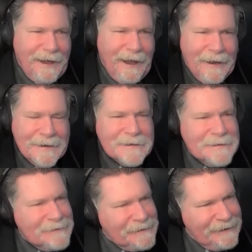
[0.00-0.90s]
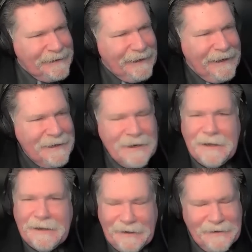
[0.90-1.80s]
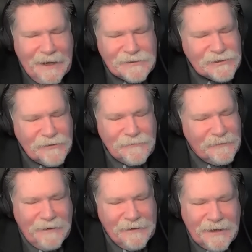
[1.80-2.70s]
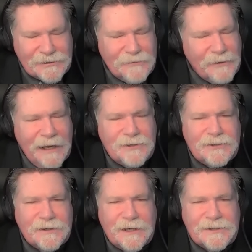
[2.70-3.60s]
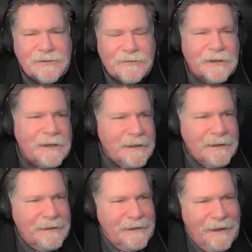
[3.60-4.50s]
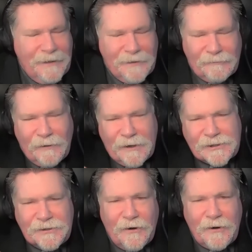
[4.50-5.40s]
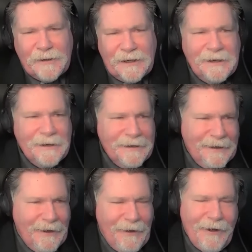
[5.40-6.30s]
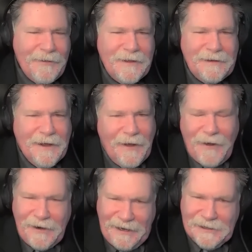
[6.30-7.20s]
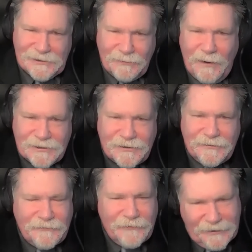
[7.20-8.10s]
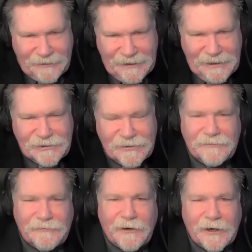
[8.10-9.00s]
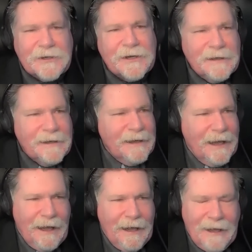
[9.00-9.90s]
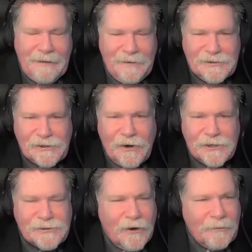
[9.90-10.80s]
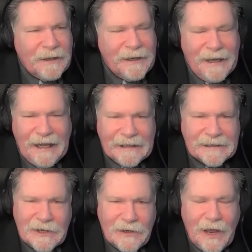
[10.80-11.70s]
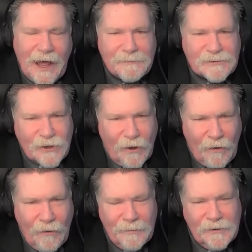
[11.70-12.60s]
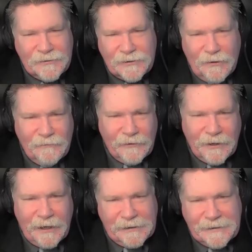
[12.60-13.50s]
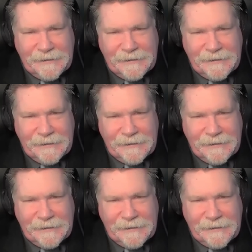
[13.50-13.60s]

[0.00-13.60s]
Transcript: And in not so ancient history, the Russian army on its western front, the eastern front, the Tsar's army, it collapsed almost overnight.